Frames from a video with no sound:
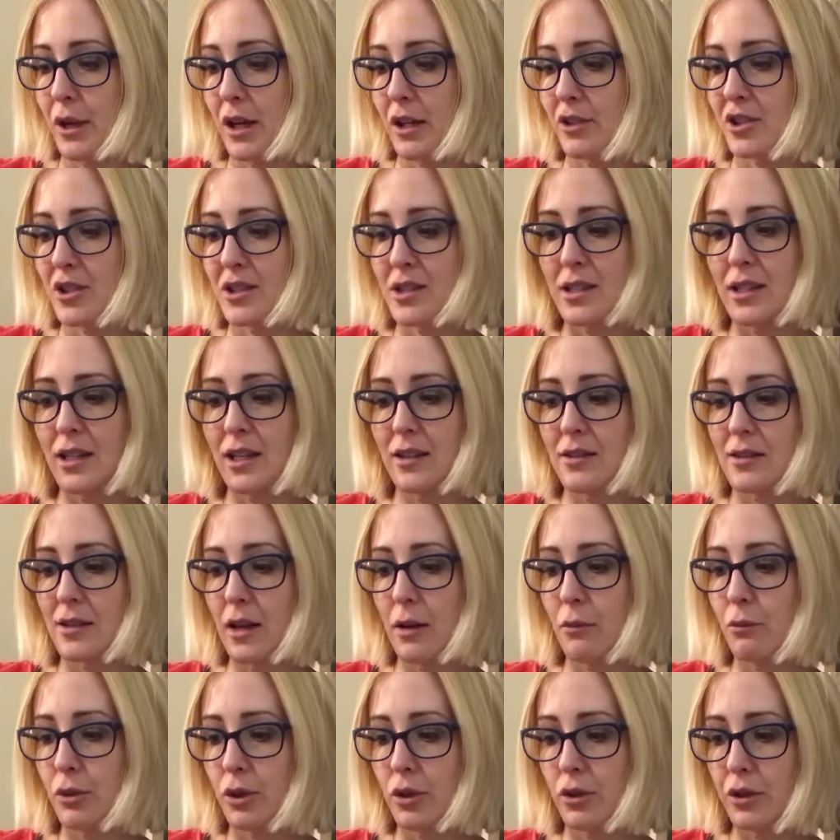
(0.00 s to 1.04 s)
just an
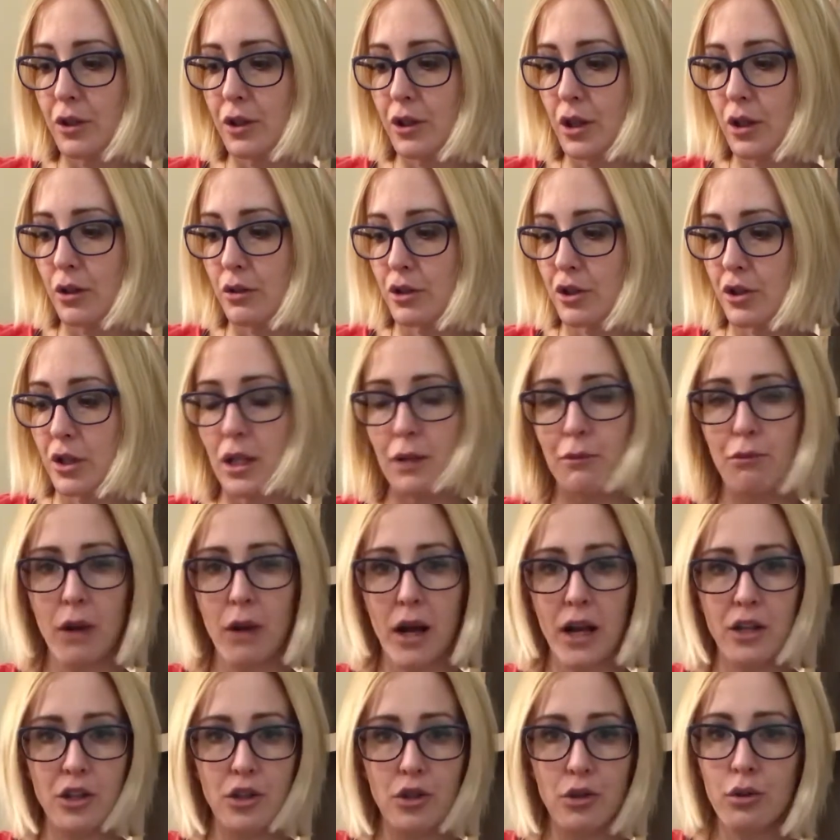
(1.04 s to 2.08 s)
example, during
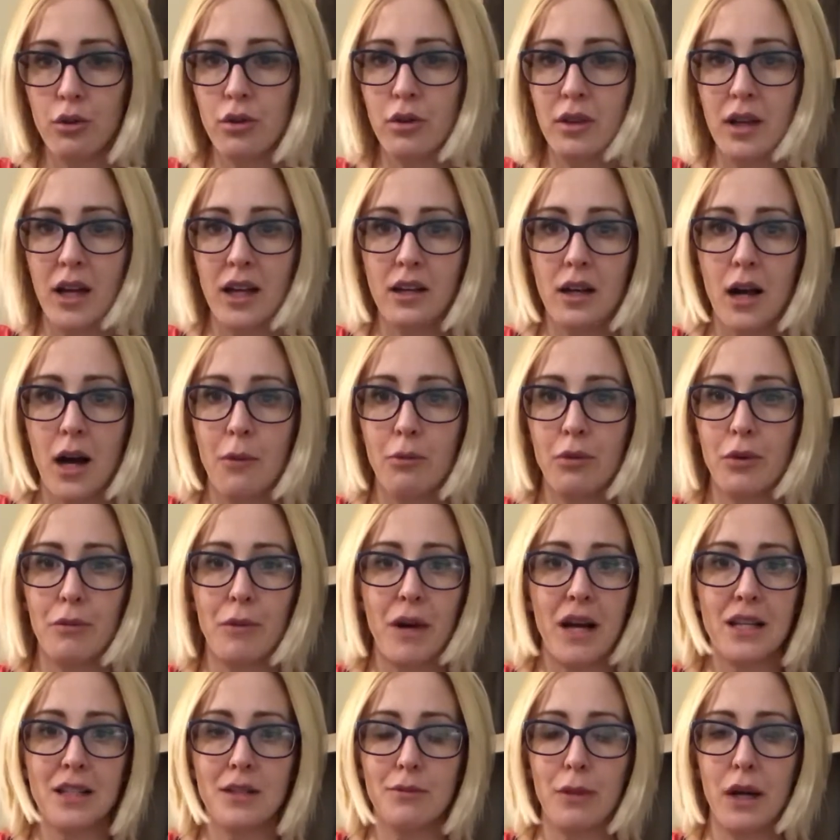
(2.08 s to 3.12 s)
my youth, I
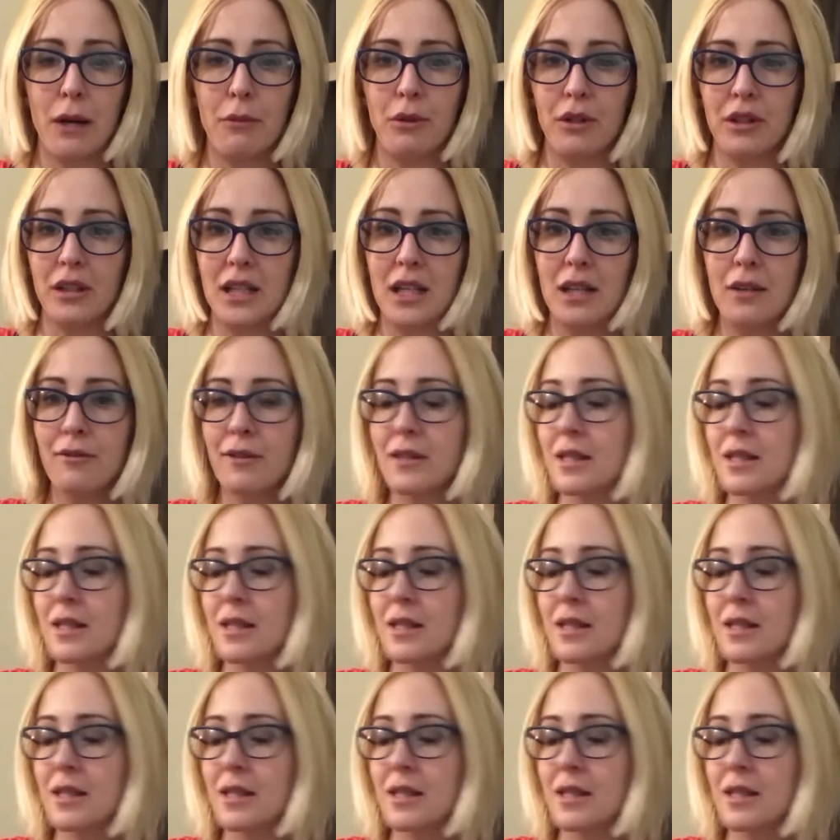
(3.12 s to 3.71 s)
compromised my beliefs